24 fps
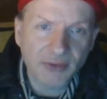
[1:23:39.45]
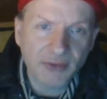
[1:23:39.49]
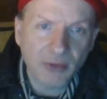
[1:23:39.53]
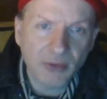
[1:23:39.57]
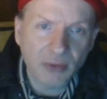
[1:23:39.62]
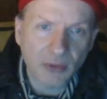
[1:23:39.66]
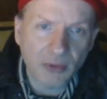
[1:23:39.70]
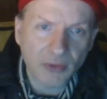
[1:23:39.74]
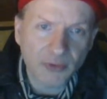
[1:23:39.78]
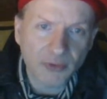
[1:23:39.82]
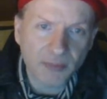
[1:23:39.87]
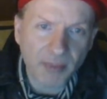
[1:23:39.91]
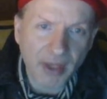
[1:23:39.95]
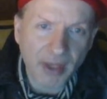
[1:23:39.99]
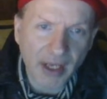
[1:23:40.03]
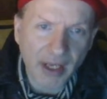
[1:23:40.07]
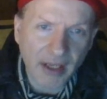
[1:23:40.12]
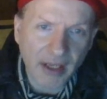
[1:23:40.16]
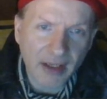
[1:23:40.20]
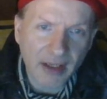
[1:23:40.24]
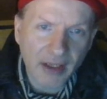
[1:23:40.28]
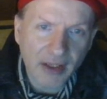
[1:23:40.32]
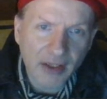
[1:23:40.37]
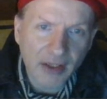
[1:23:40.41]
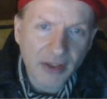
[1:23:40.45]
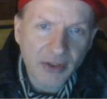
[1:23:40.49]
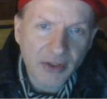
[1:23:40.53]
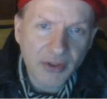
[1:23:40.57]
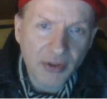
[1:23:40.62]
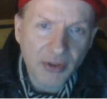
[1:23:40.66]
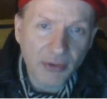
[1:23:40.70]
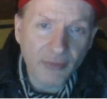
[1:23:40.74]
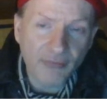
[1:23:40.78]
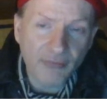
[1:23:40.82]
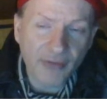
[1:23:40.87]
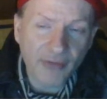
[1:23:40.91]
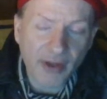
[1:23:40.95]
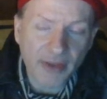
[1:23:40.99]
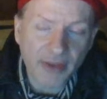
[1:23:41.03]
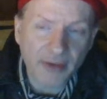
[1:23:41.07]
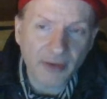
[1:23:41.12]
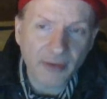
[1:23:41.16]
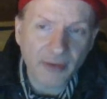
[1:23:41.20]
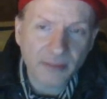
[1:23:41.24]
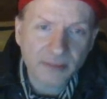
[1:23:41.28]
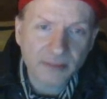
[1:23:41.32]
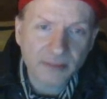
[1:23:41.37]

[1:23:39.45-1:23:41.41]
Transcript: doodles by Hugh Feather.